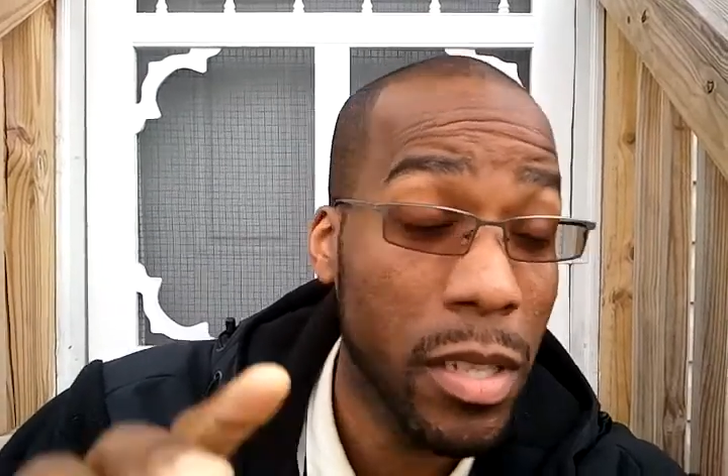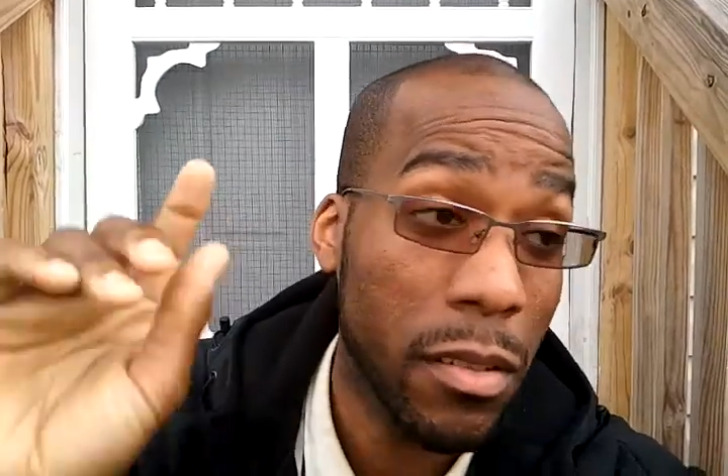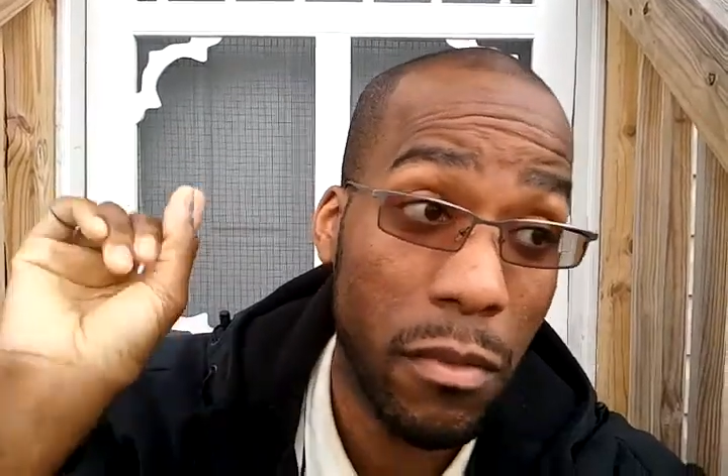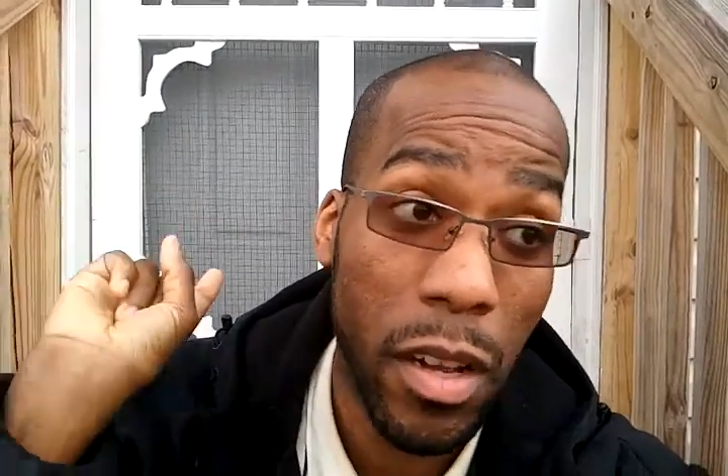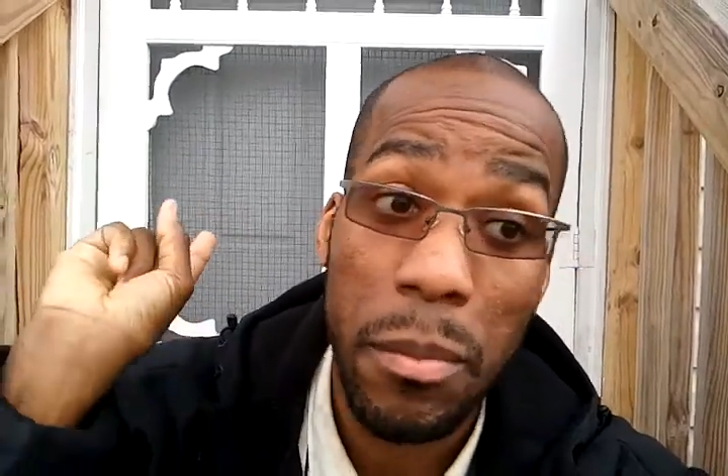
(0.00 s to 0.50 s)

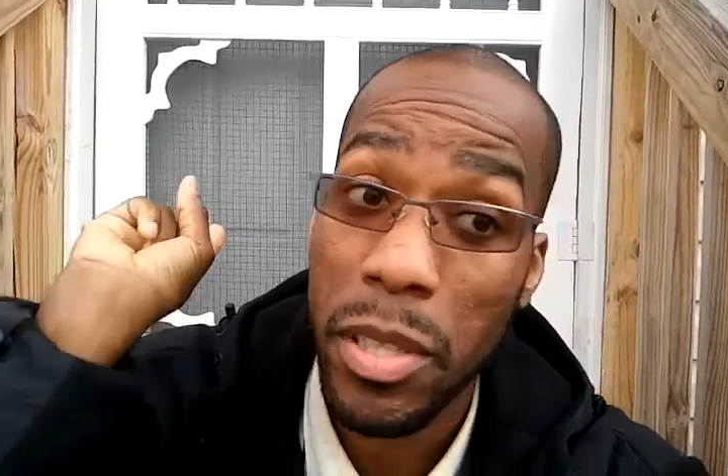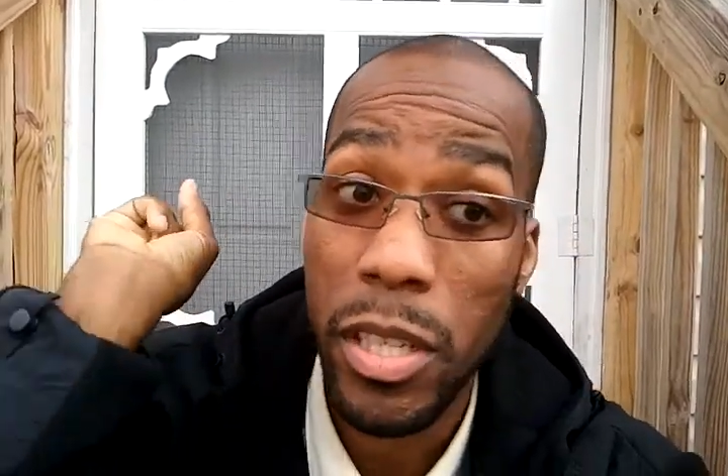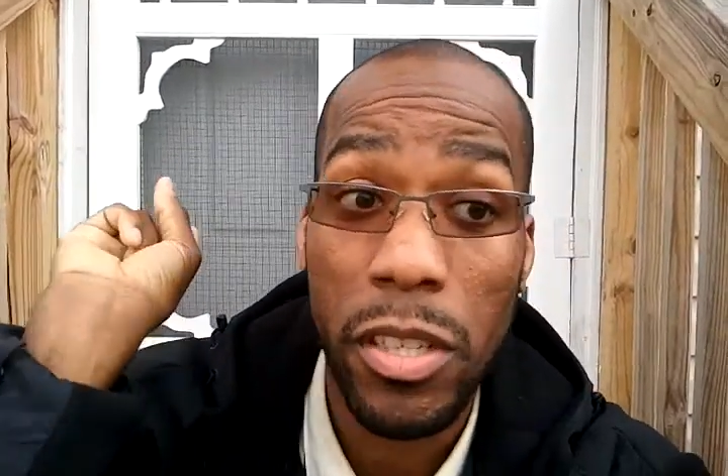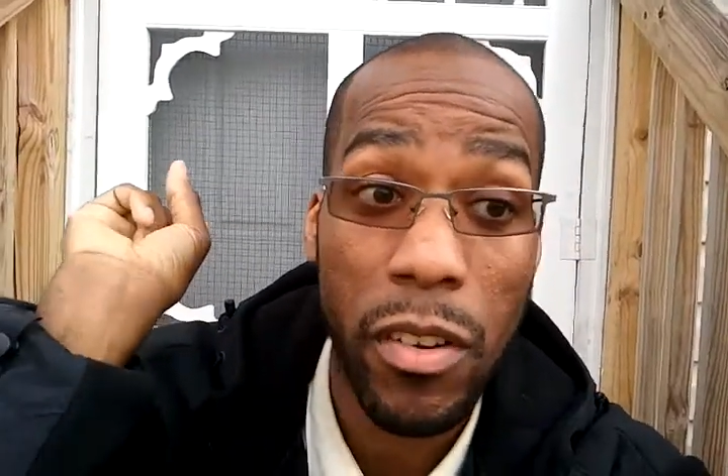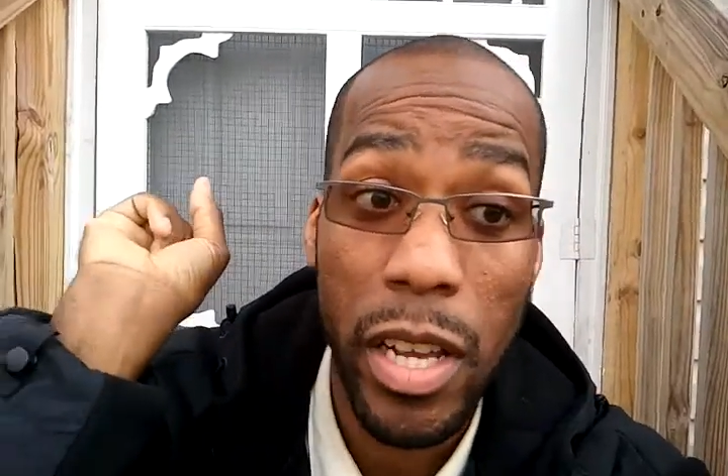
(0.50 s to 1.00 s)
He's
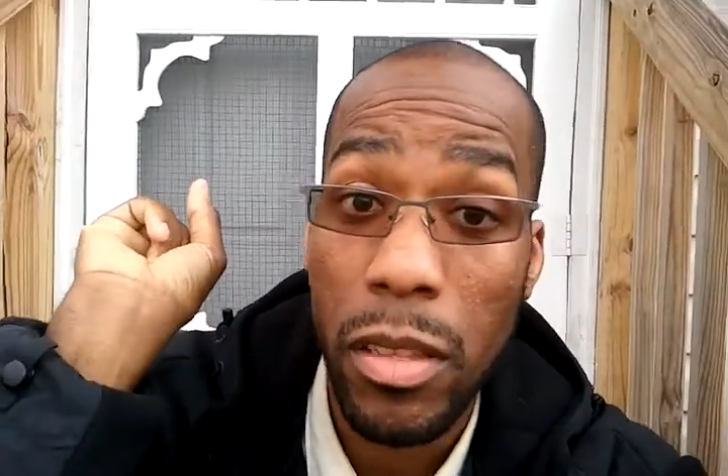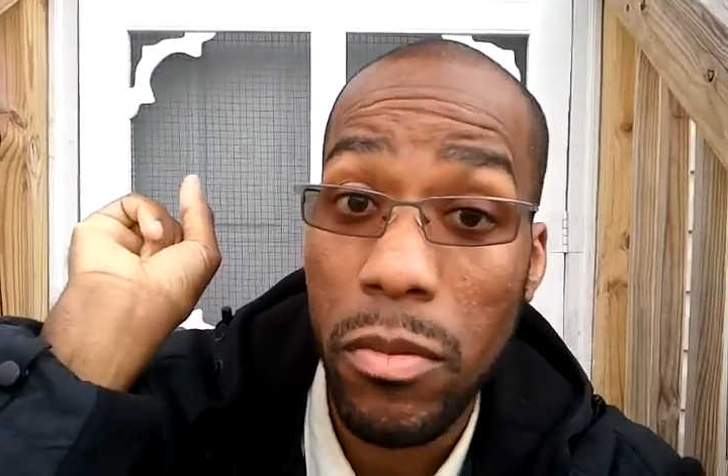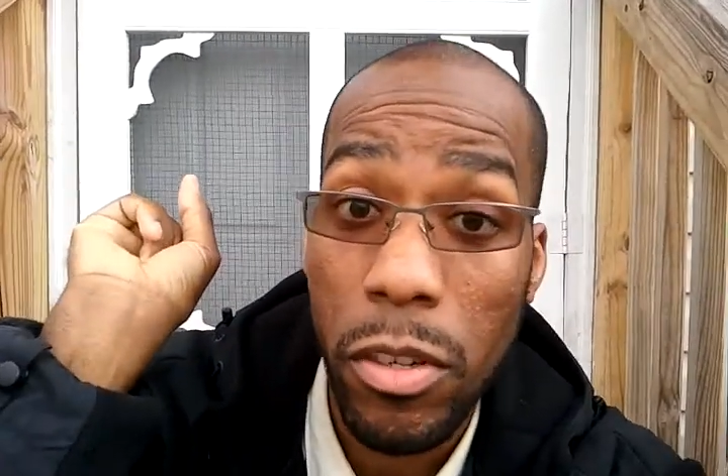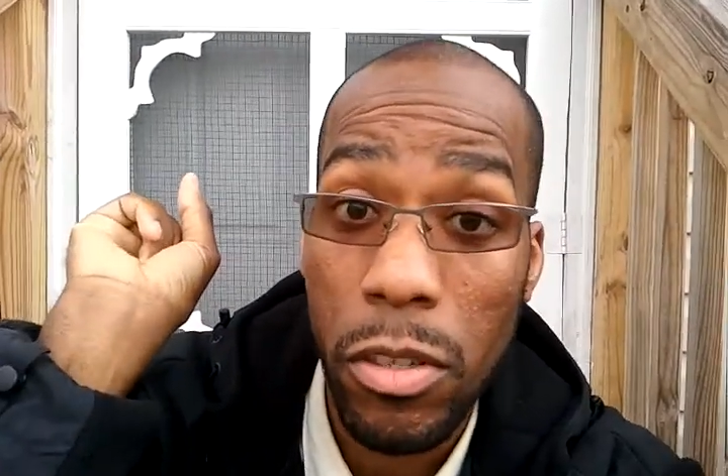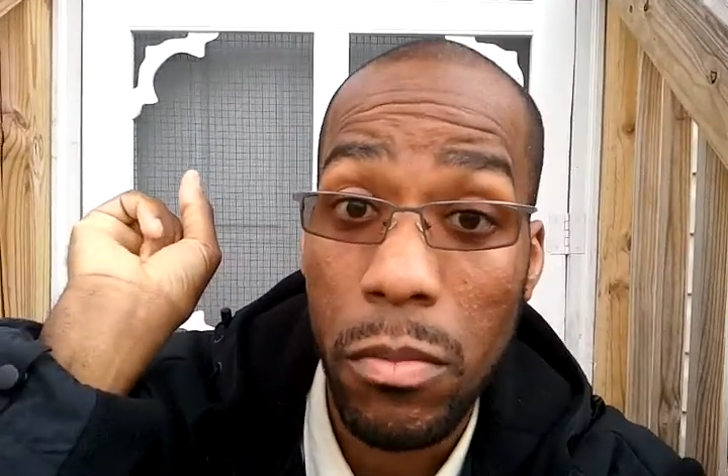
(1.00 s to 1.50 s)
upstairs right in the
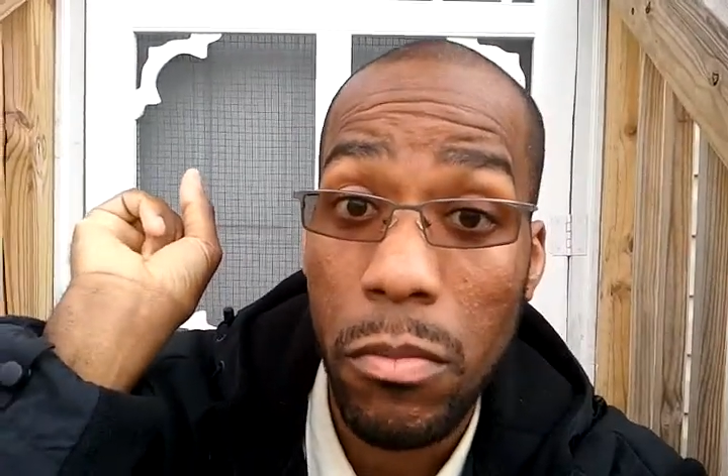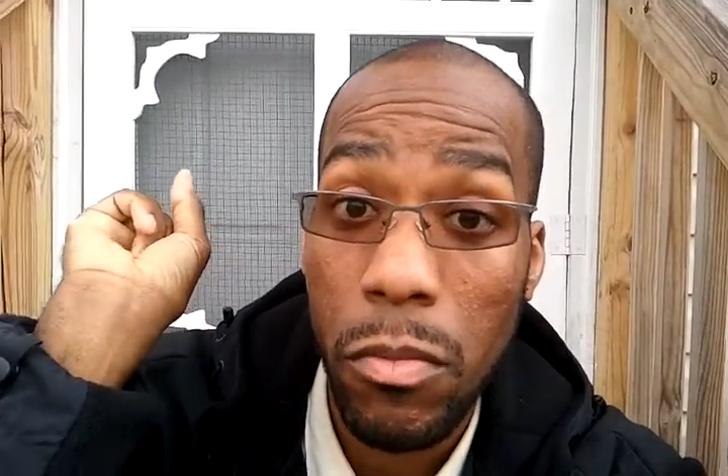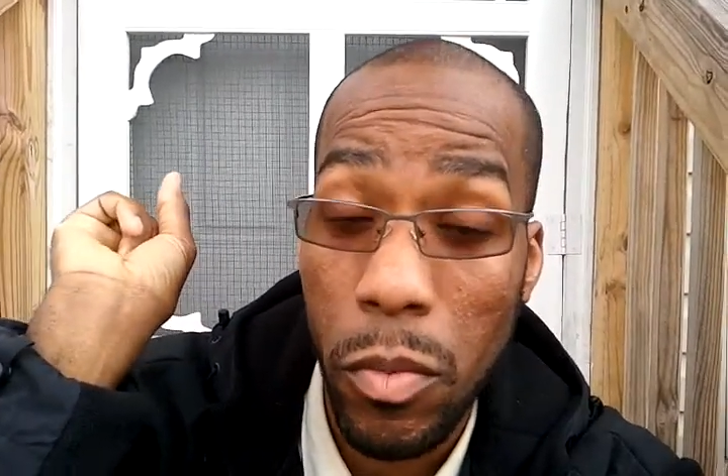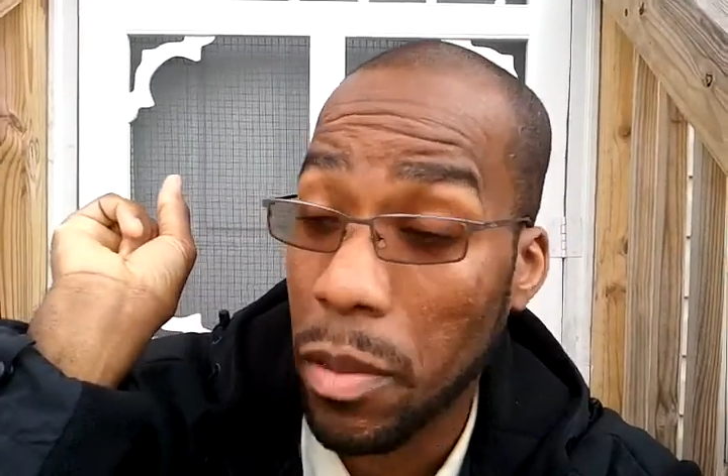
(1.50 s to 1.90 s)
room